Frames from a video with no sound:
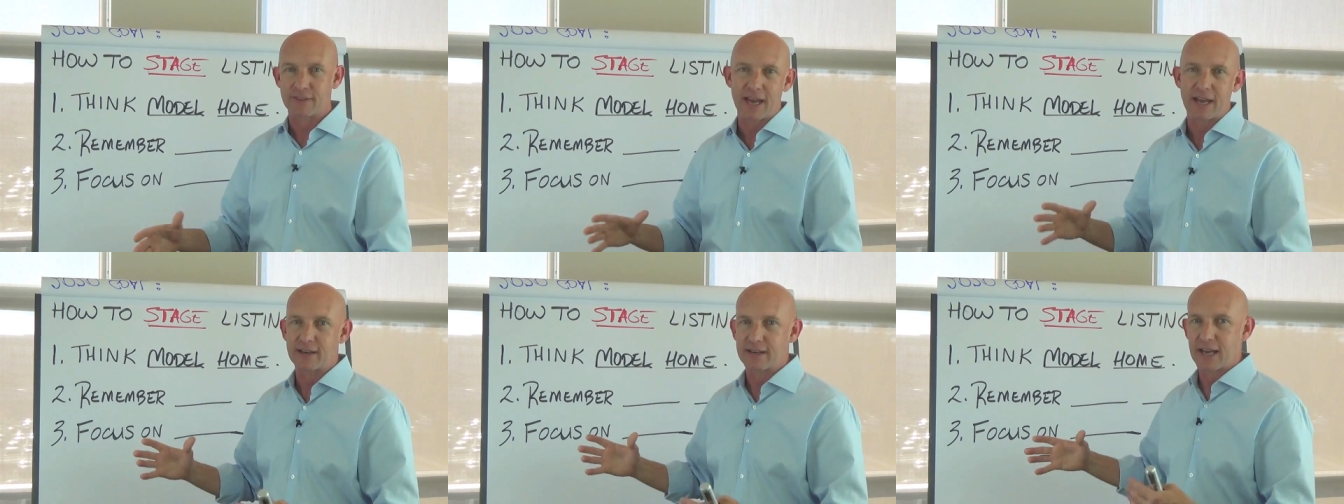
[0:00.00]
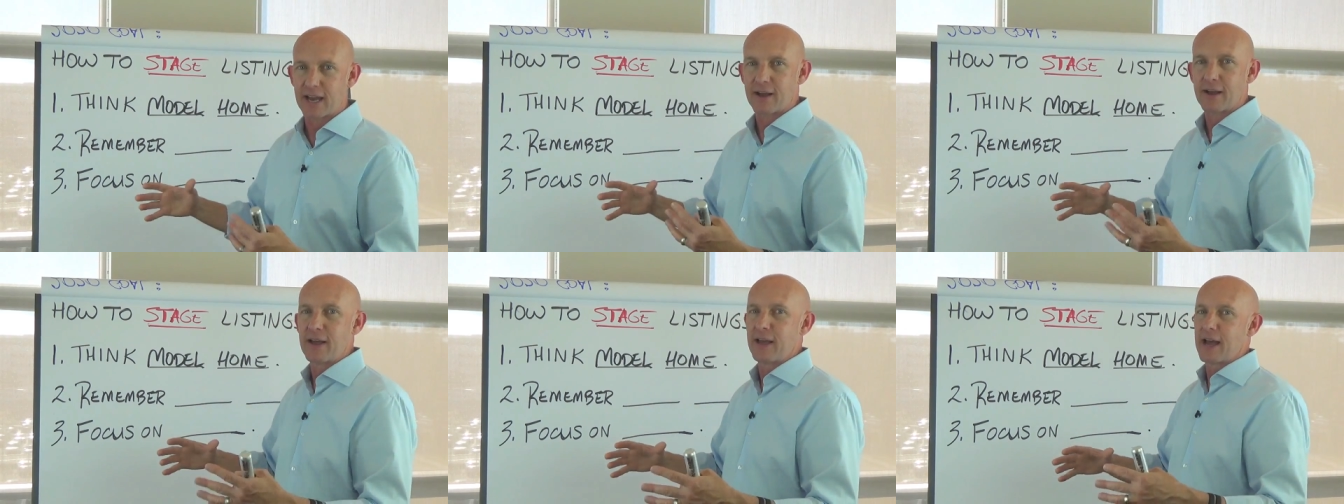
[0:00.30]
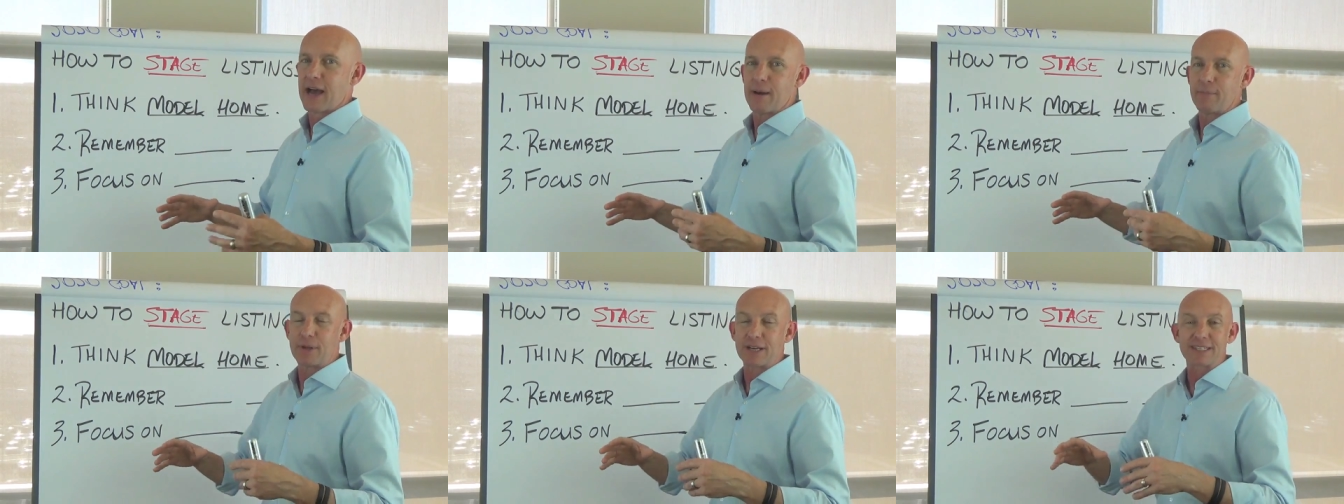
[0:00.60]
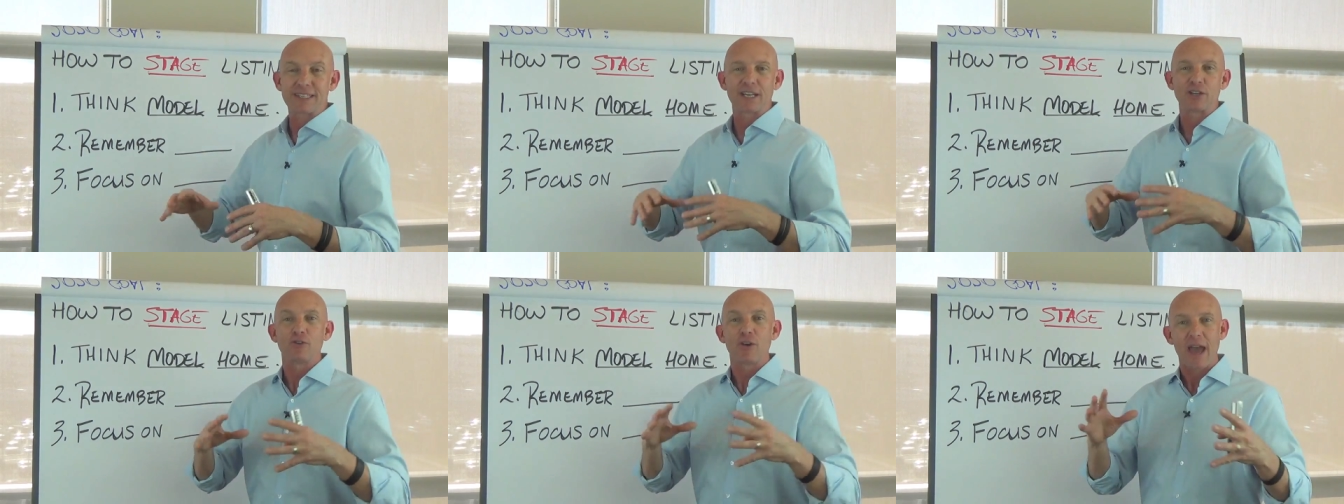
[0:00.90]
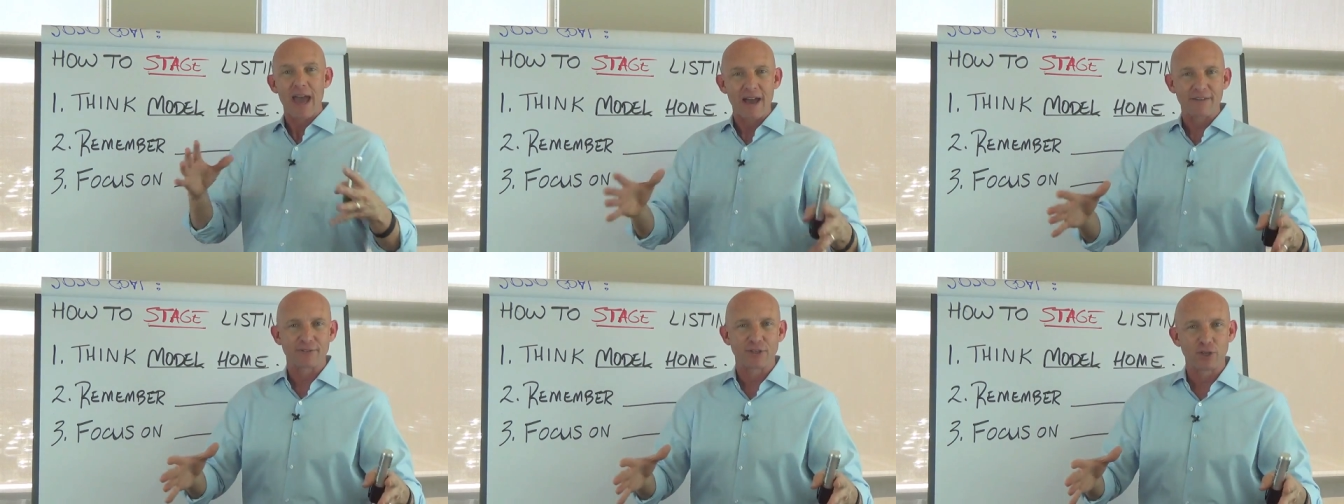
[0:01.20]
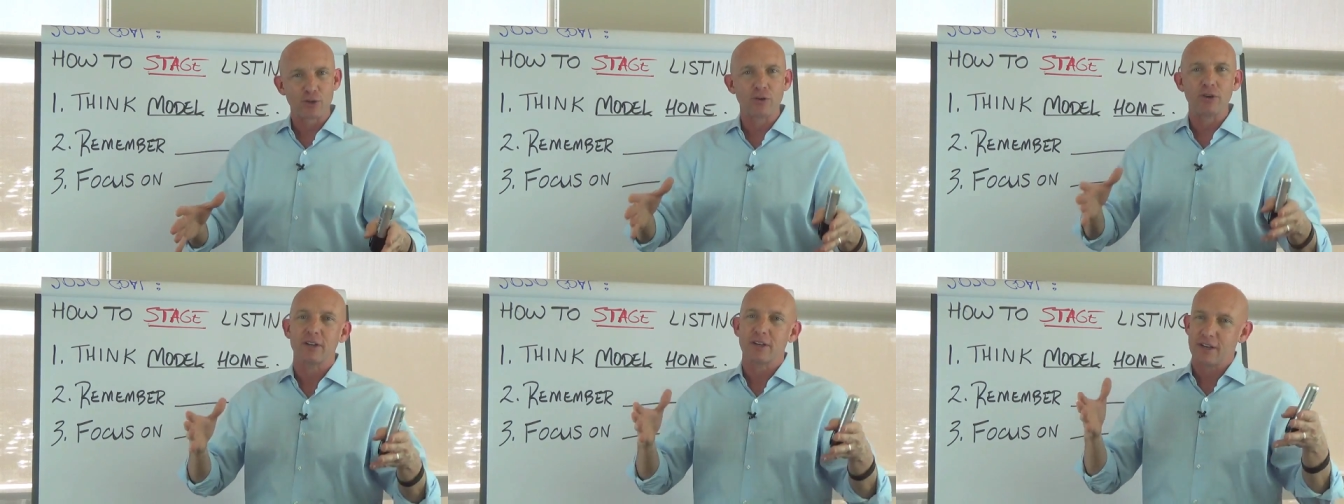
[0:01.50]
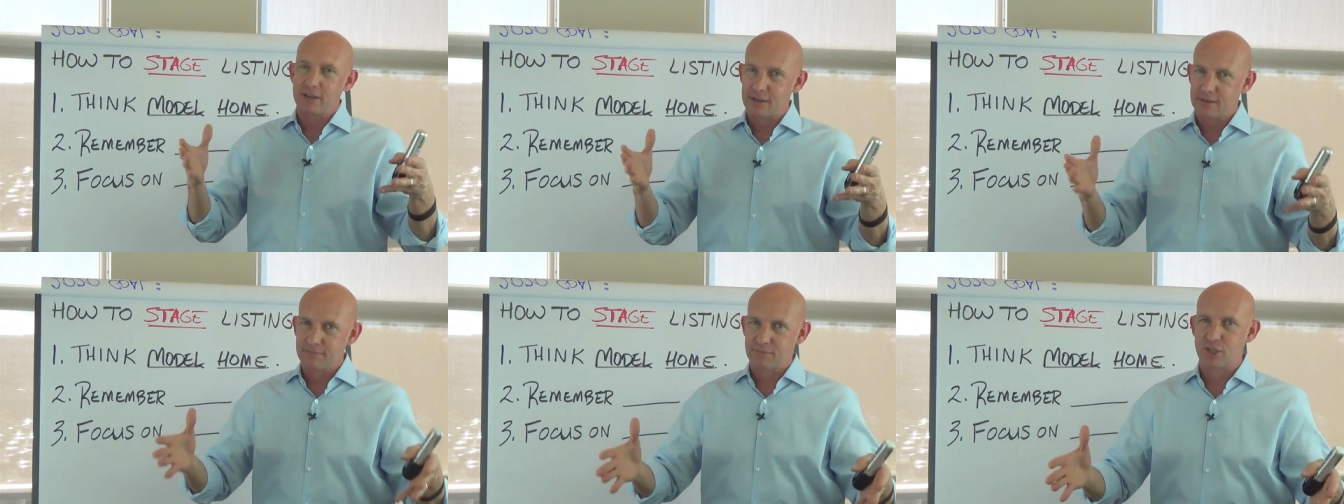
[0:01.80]
that. Now, I'm not saying you have to do it,
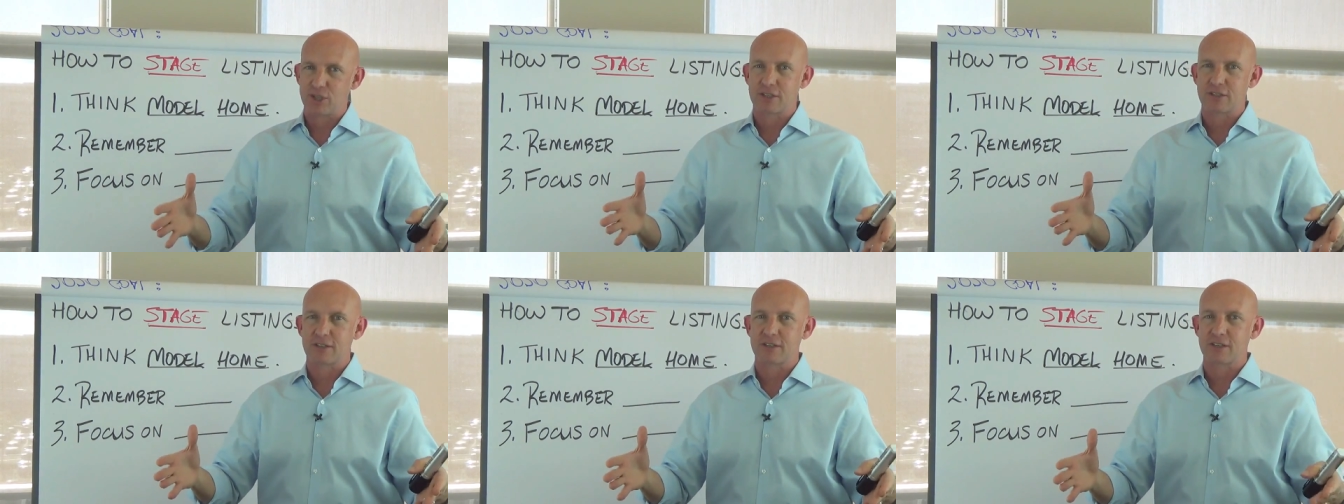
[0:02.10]
just a